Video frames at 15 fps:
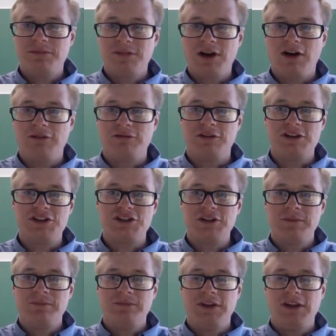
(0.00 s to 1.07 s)
coverage
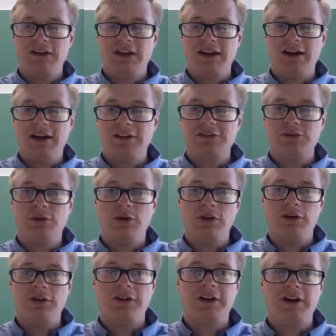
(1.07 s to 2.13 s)
in late high school
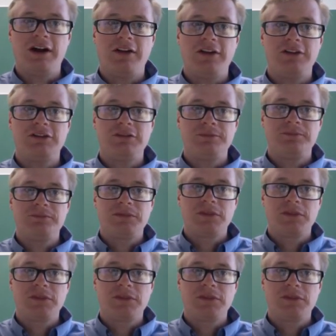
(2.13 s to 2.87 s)
and early college.